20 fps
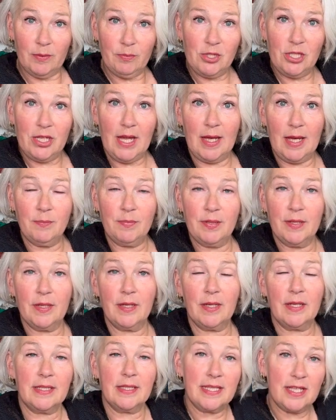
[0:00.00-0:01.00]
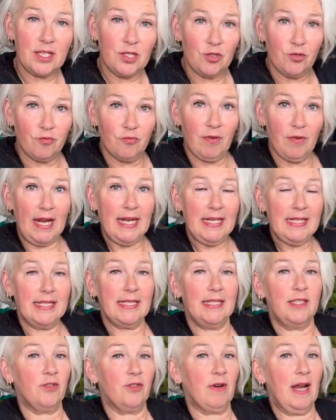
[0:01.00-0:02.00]
shape, a straight
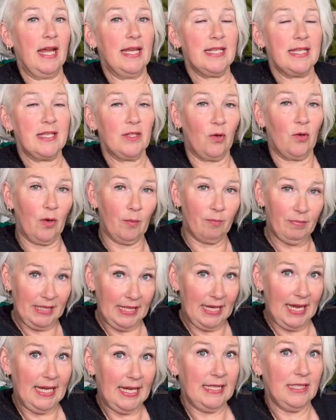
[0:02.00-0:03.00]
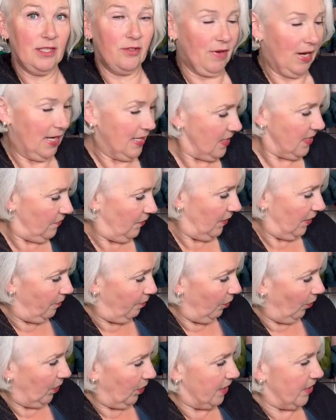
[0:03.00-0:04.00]
dress or plain dress with
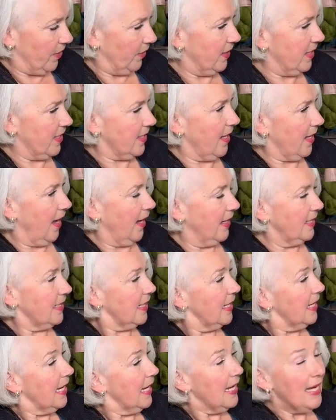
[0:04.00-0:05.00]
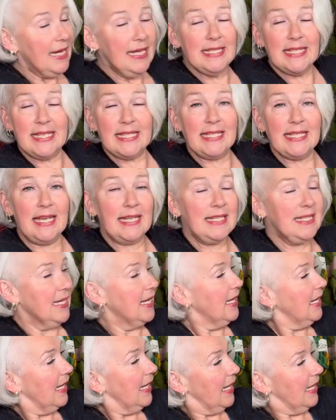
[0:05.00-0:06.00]
pockets on the side, instead
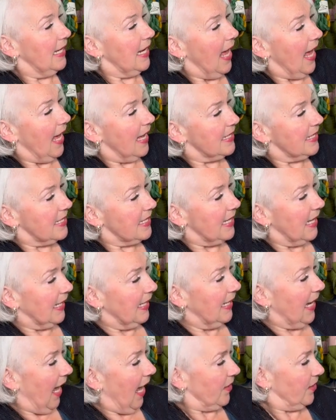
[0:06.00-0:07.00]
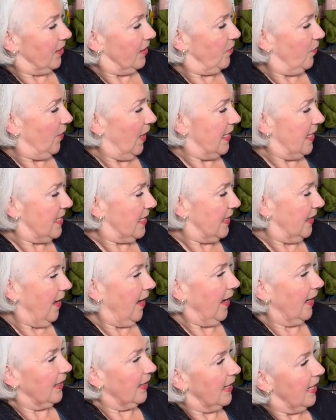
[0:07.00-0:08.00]
it has a gathered
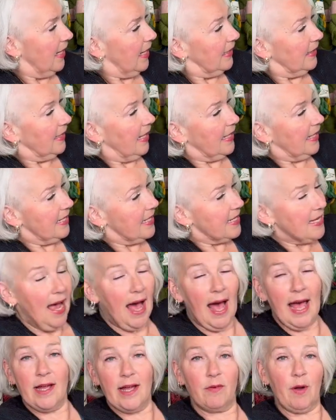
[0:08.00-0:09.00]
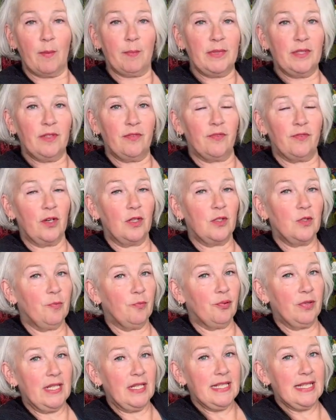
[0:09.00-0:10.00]
waistline that is higher up in the front,
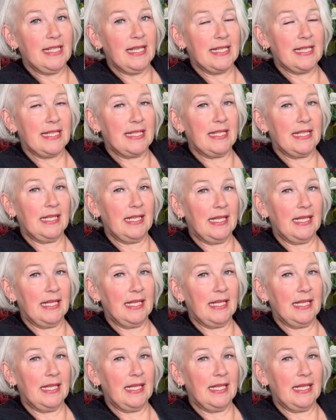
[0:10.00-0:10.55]
princess